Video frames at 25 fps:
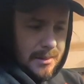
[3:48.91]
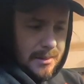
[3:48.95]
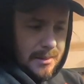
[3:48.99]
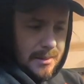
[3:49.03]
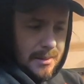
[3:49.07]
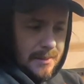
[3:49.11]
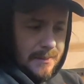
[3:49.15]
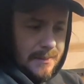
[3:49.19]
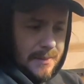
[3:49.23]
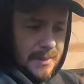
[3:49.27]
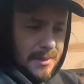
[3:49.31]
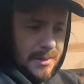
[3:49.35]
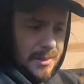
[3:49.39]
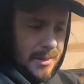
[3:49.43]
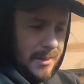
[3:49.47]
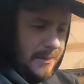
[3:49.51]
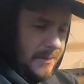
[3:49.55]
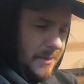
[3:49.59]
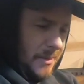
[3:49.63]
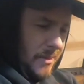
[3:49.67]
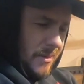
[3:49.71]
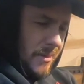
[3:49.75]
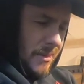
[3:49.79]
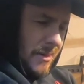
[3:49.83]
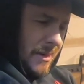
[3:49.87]
of the
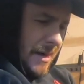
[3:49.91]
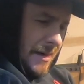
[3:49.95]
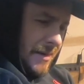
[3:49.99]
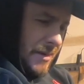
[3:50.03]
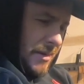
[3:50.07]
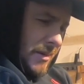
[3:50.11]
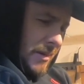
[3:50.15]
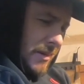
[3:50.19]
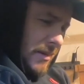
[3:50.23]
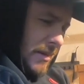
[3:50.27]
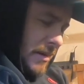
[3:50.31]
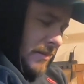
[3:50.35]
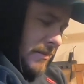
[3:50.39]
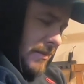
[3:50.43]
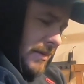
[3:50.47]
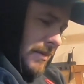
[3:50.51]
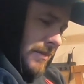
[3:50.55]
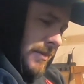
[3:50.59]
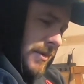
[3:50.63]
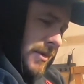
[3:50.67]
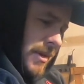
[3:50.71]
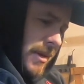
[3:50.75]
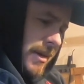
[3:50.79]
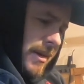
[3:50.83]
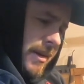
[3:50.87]
shifter, or actually, no, I'm
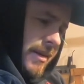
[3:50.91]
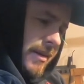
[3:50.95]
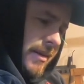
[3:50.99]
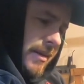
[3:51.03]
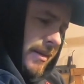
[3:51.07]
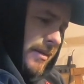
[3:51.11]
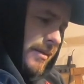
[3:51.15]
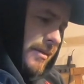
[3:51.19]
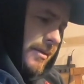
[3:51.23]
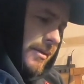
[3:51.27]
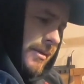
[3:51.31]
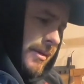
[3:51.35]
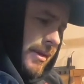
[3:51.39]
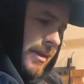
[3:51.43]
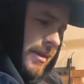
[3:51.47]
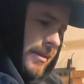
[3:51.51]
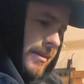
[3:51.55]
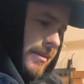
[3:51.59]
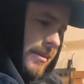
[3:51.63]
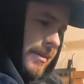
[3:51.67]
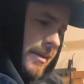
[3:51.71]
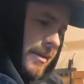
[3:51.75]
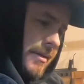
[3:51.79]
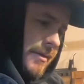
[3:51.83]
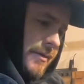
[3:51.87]
sorry, it's
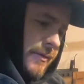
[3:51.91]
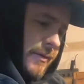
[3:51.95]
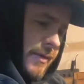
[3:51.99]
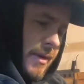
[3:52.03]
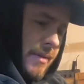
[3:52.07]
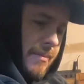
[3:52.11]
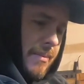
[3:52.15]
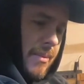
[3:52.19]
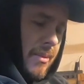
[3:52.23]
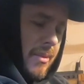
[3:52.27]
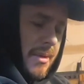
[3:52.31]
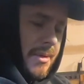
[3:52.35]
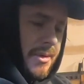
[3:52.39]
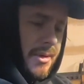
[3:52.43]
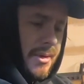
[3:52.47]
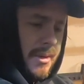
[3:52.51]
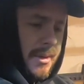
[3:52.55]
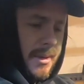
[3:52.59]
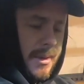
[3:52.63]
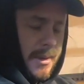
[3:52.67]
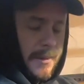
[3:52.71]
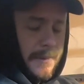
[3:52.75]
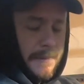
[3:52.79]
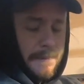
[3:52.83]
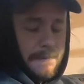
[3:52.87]
this front portion
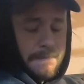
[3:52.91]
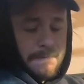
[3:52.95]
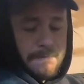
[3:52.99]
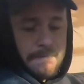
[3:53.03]
here.